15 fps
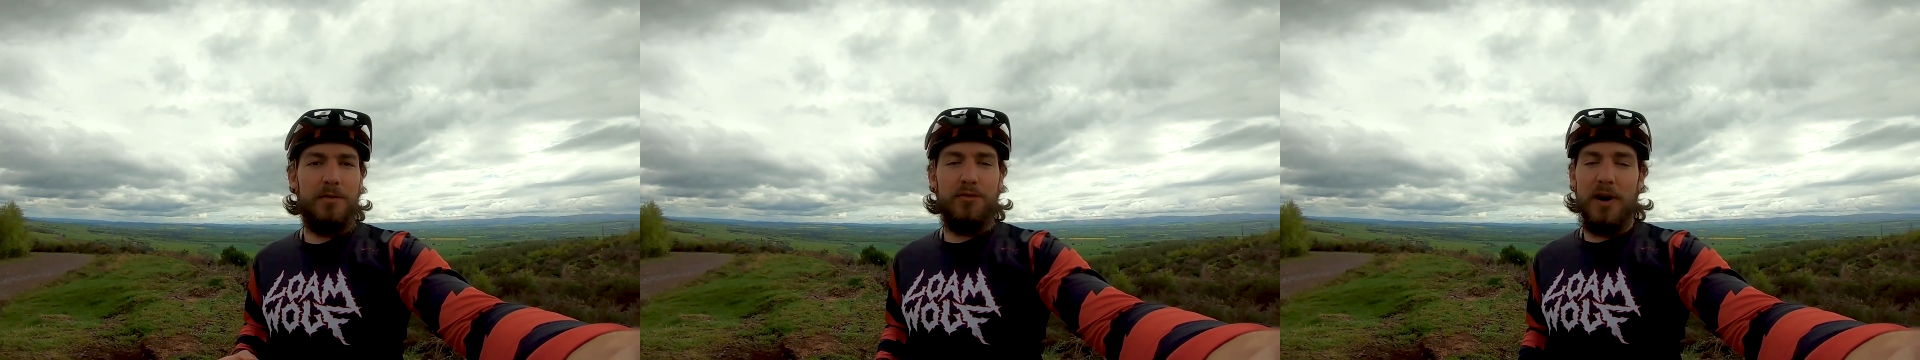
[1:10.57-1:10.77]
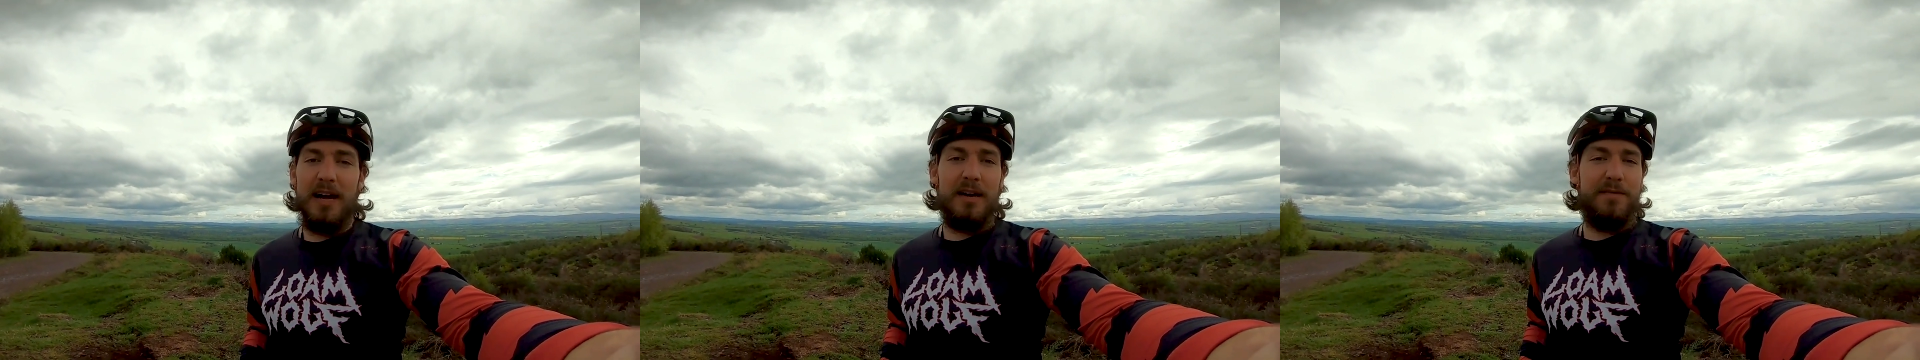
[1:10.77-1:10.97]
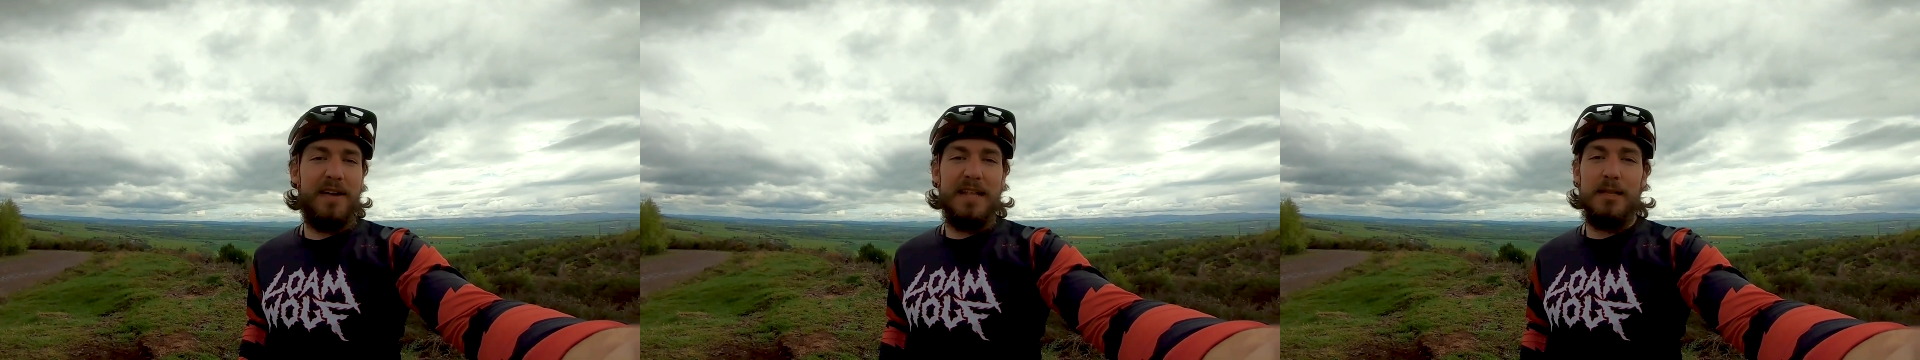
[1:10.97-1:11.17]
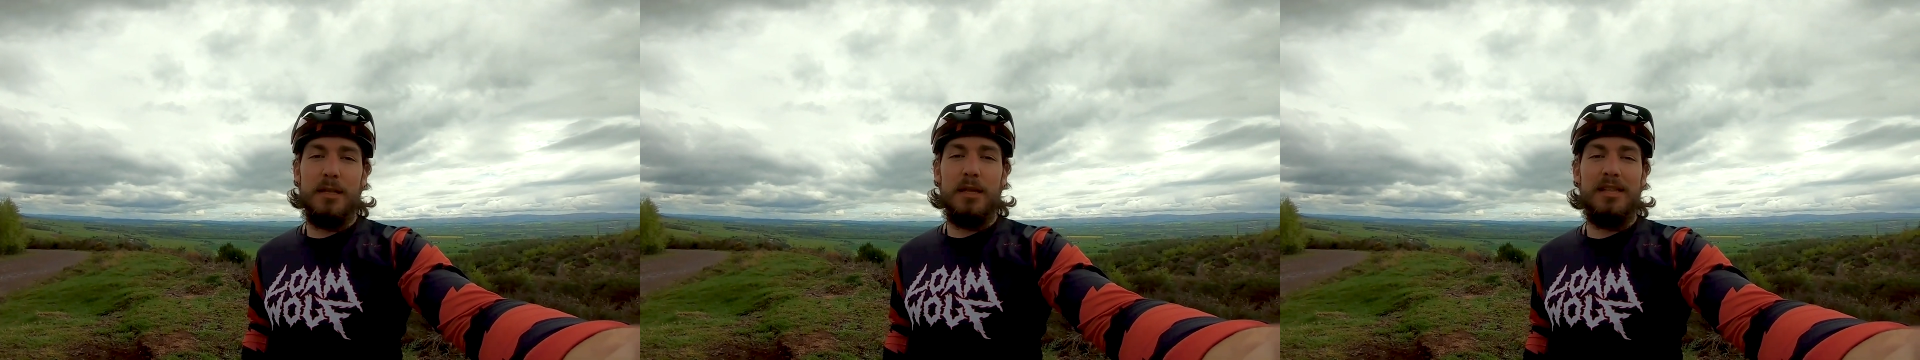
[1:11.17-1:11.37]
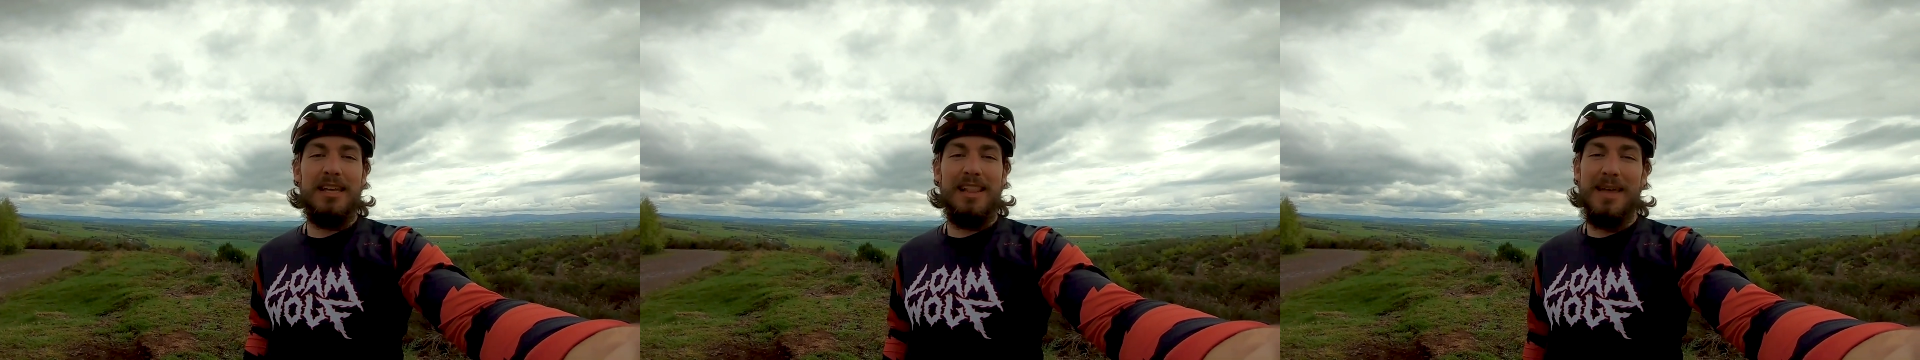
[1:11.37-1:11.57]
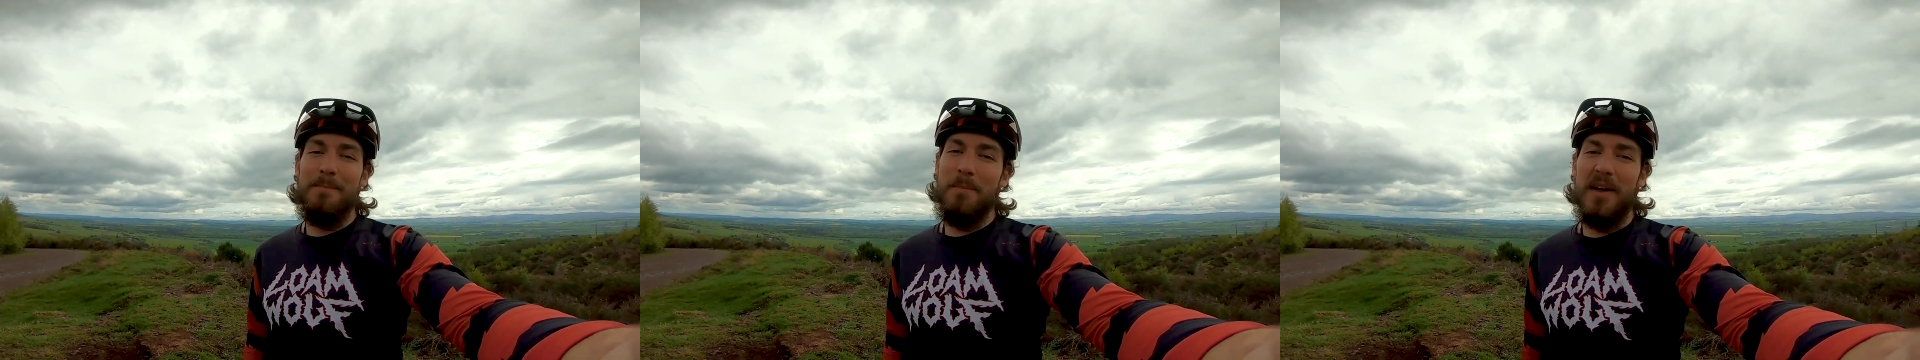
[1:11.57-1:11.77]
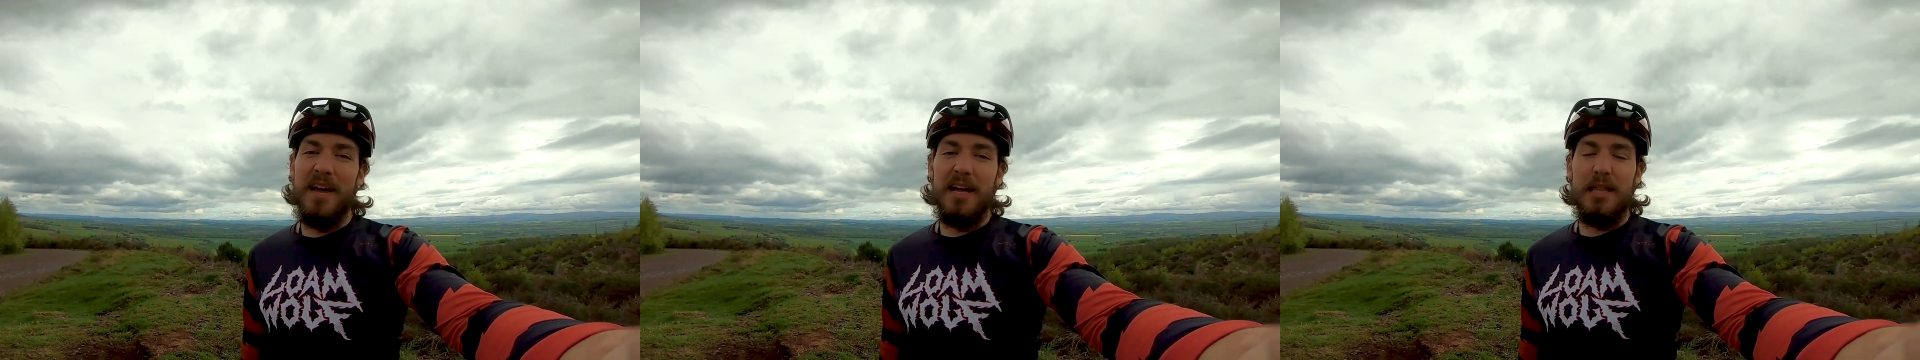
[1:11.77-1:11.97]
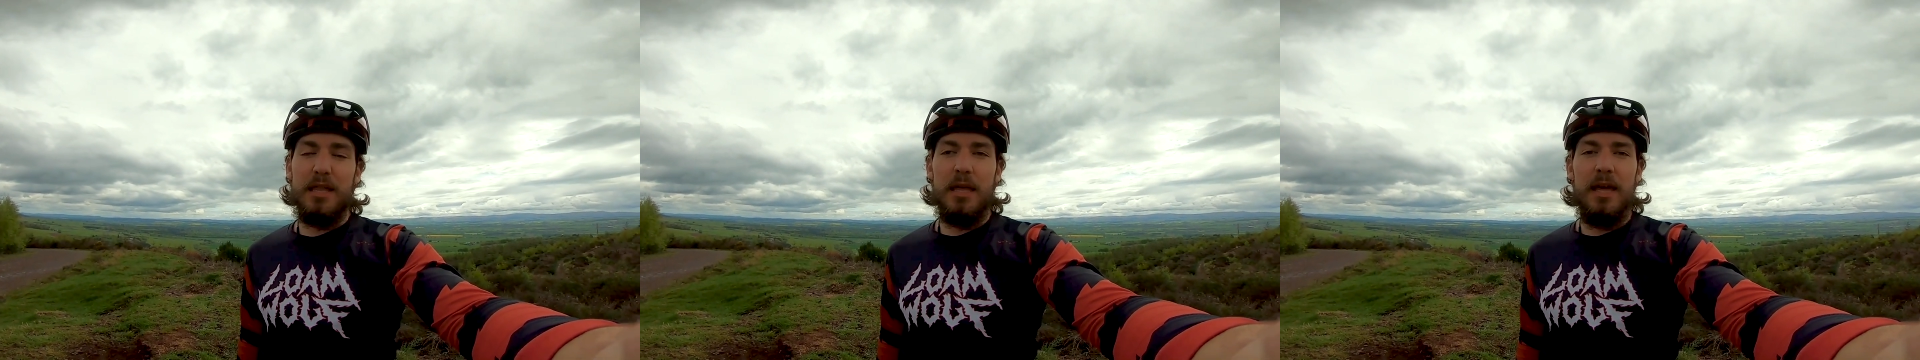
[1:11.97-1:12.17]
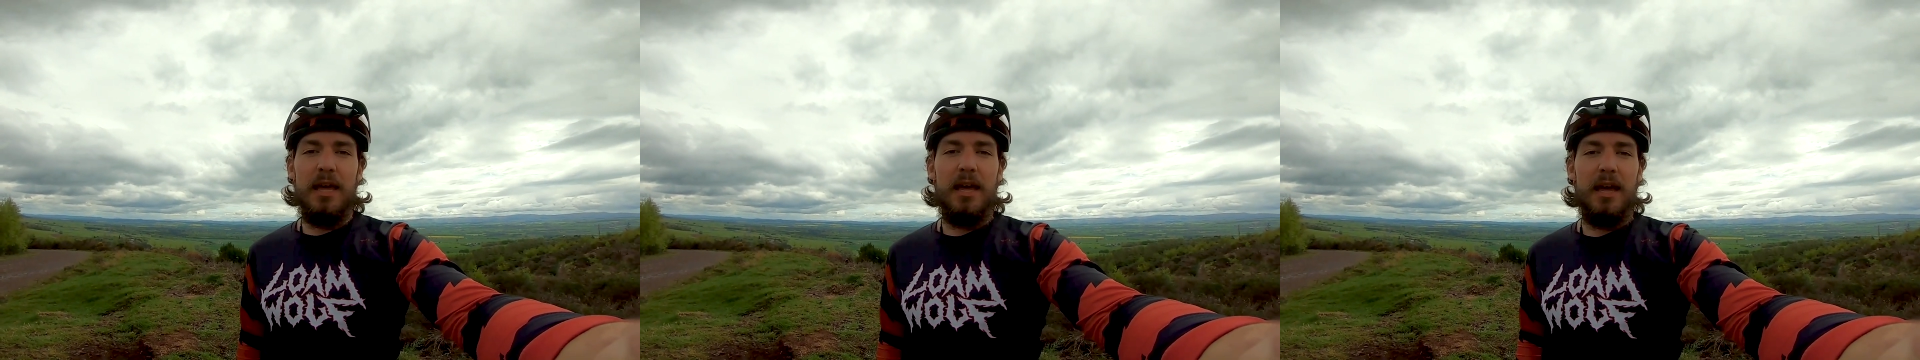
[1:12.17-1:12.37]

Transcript: track events in the Olympics